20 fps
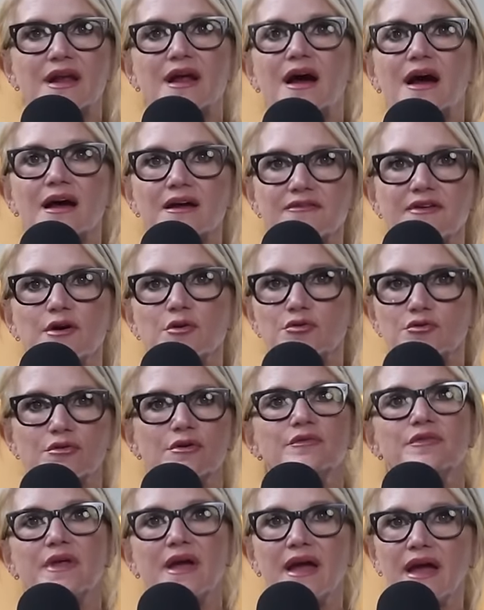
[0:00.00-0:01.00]
that I've
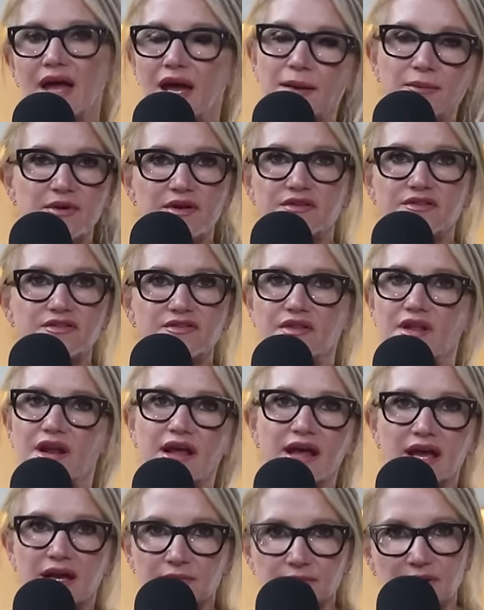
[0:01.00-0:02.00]
outgrown the habits
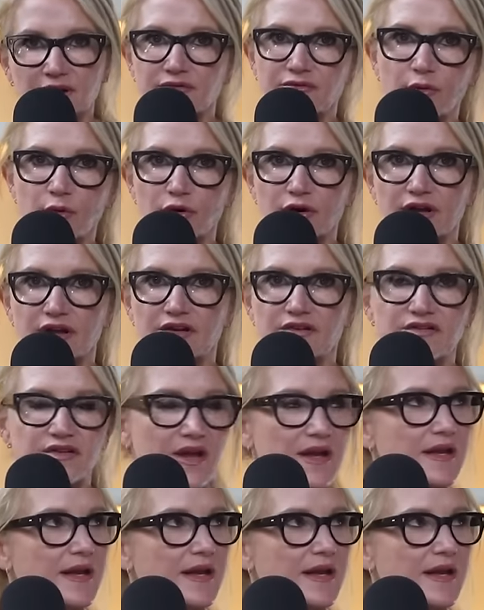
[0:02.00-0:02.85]
that I had in my forties.